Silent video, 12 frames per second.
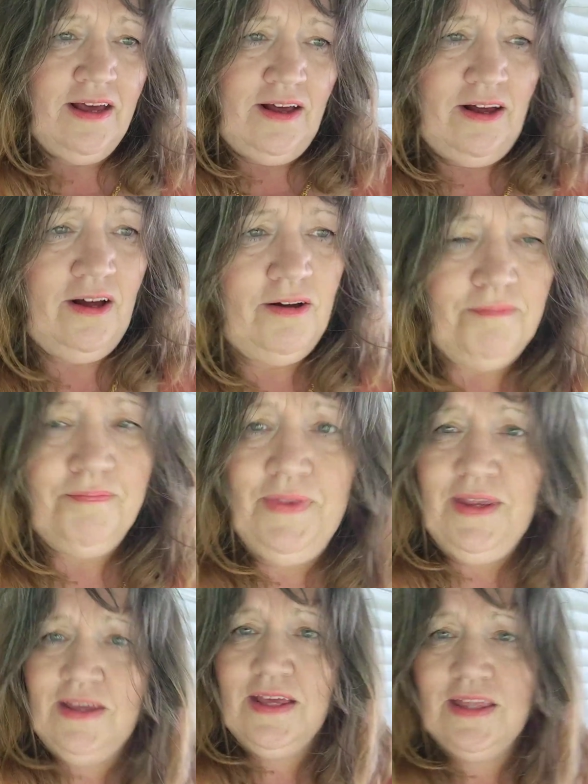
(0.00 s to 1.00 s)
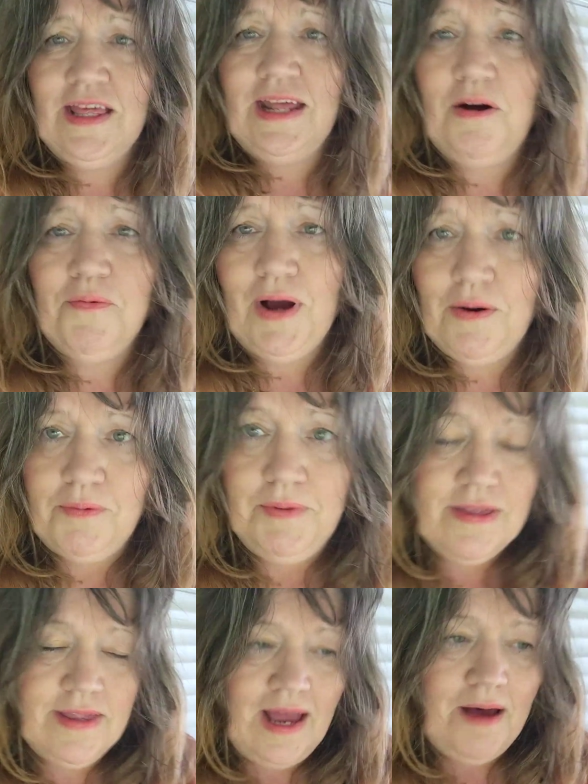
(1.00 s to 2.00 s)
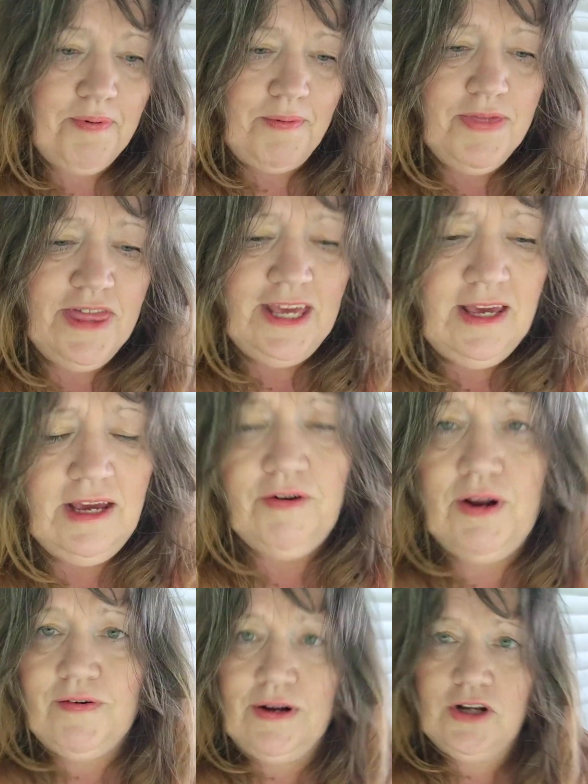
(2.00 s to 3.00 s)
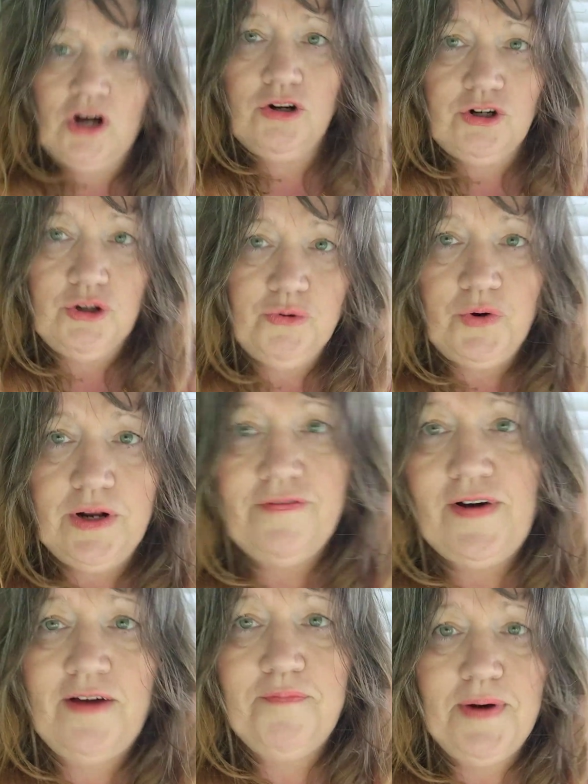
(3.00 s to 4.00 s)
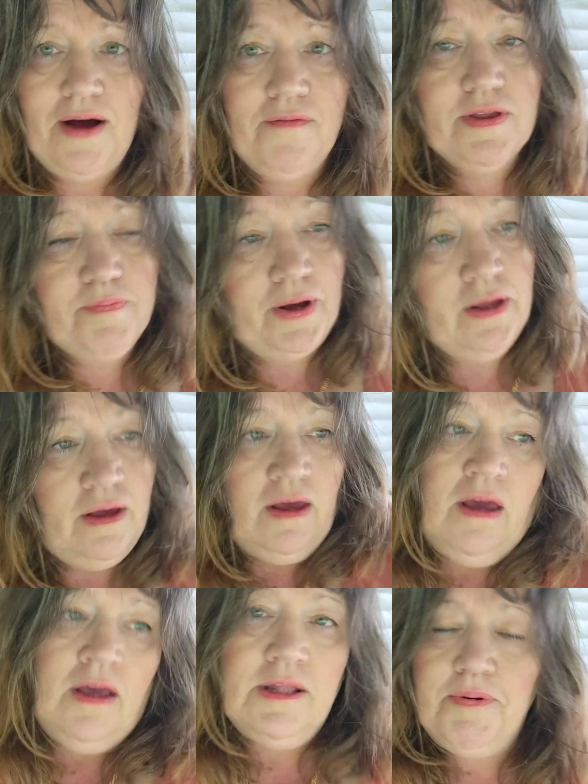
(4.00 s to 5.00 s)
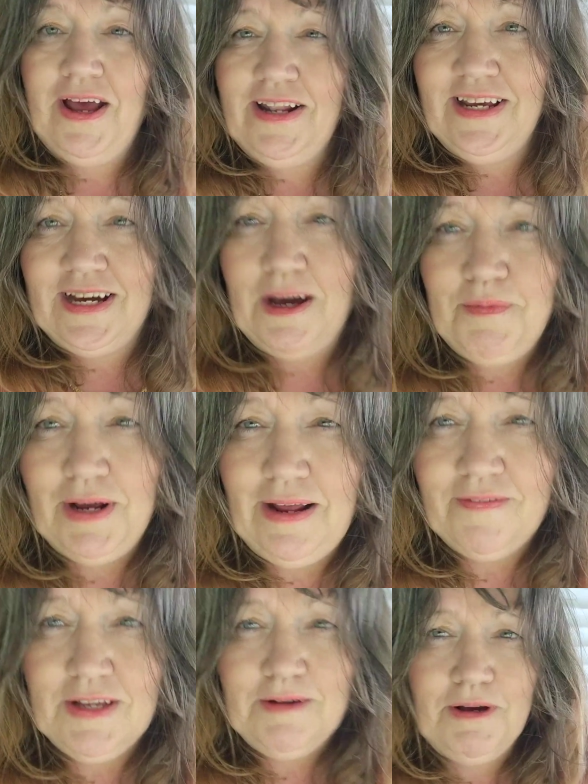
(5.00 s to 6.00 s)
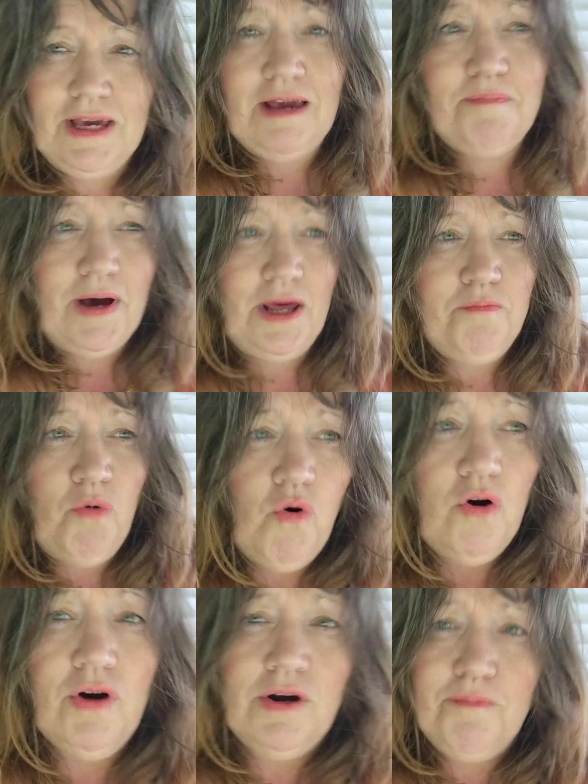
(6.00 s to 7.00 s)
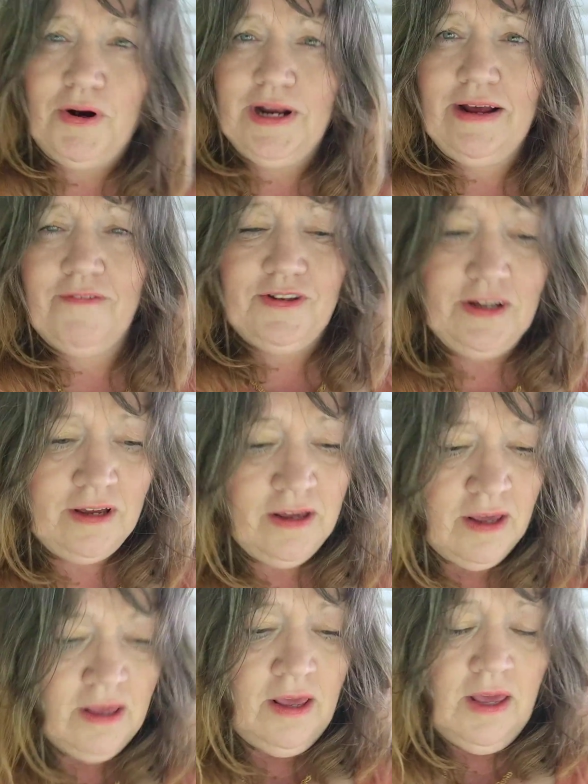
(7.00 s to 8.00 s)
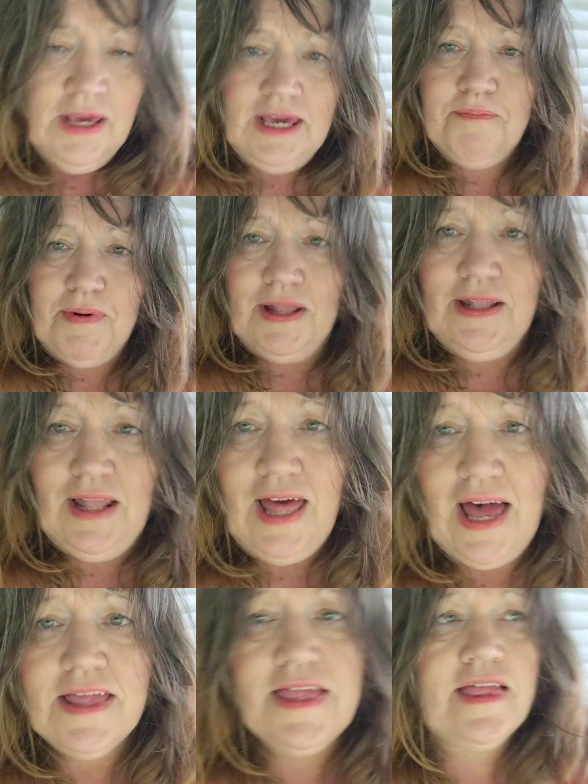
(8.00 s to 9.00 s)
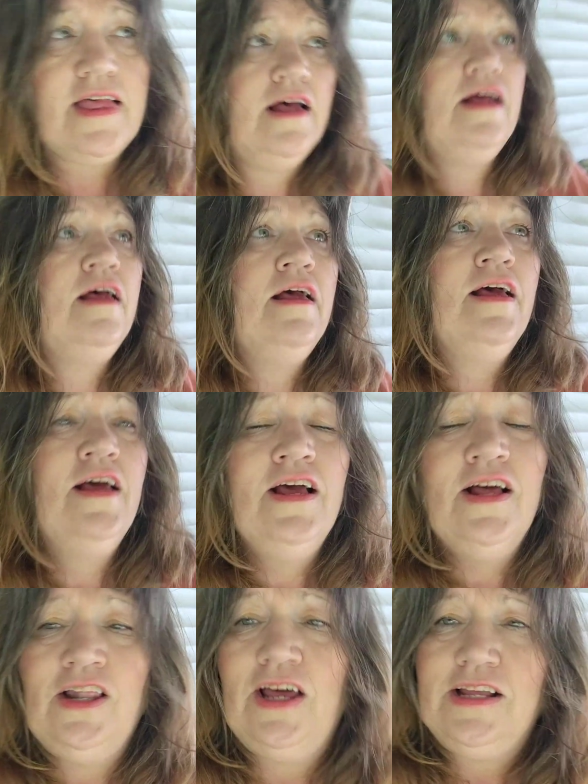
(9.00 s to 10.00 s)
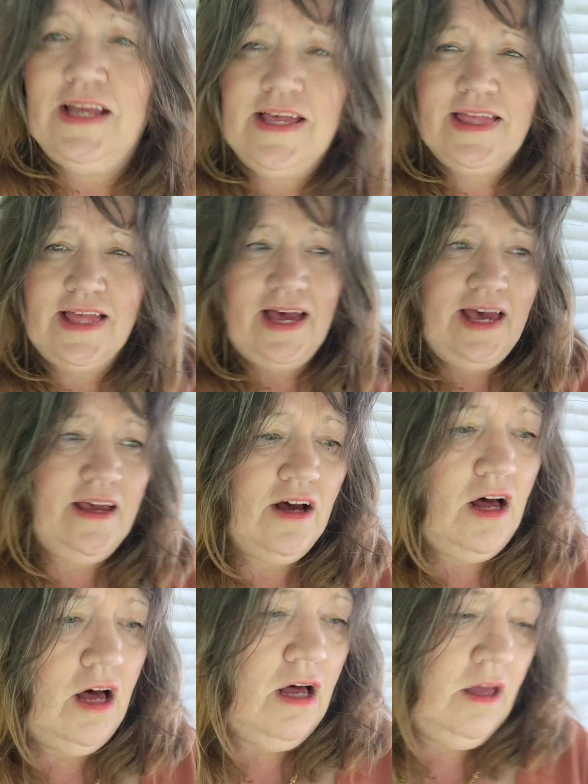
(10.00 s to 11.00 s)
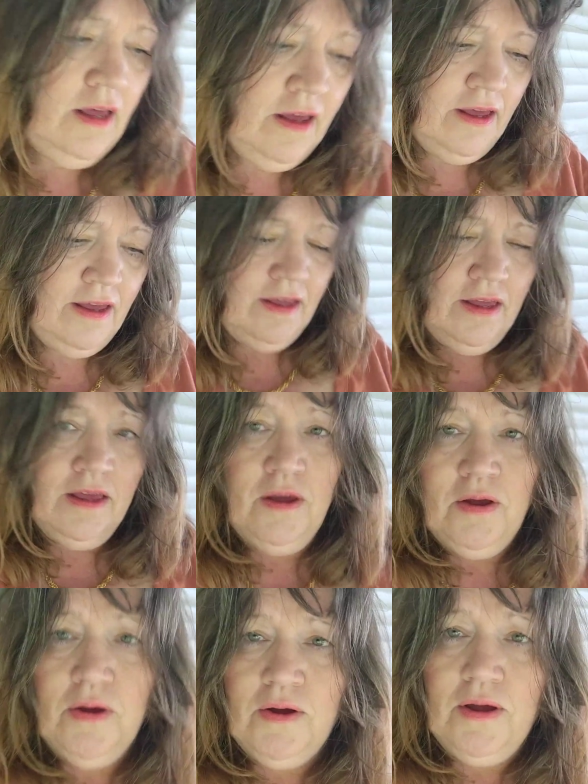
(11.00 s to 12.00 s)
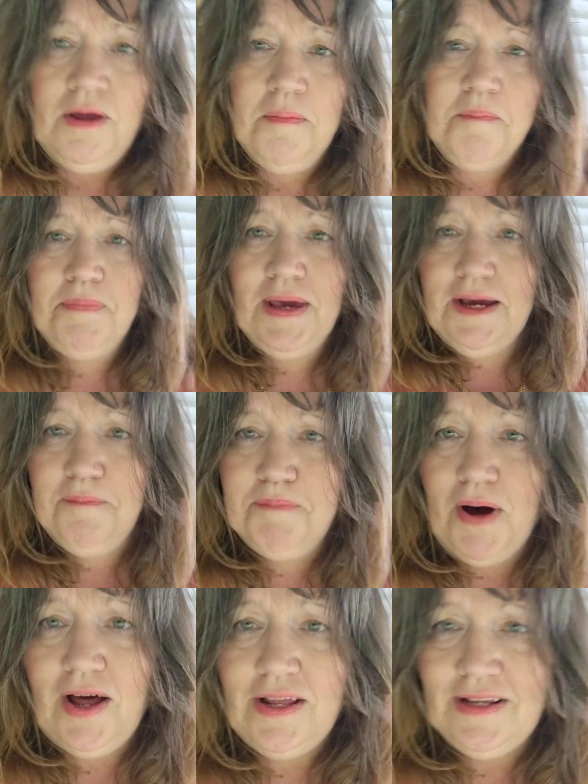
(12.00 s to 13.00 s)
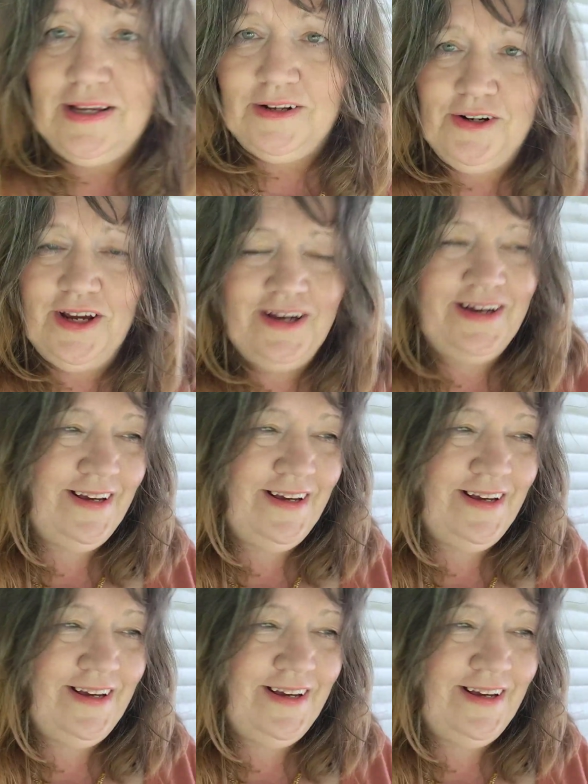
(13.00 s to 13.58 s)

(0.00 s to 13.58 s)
um, then I'll probably stop. I'm thinking right around 125 pounds, but depending, I might have to keep on more or might have to keep on less like they say, uh, big butt and